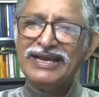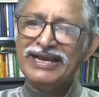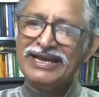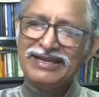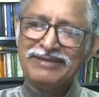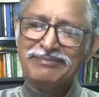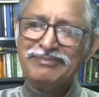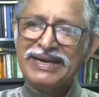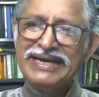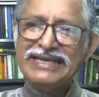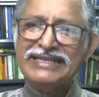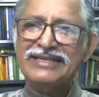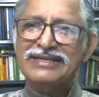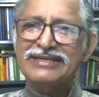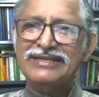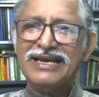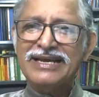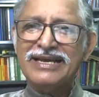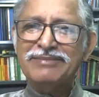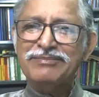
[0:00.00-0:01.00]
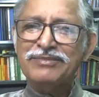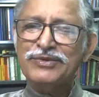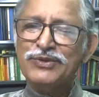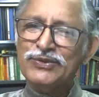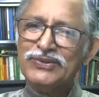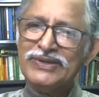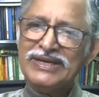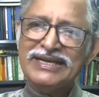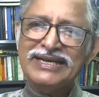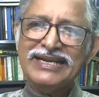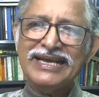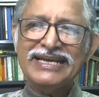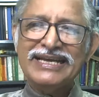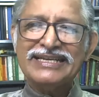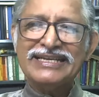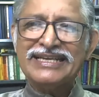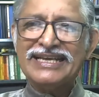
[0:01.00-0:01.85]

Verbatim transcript: and by the time you and I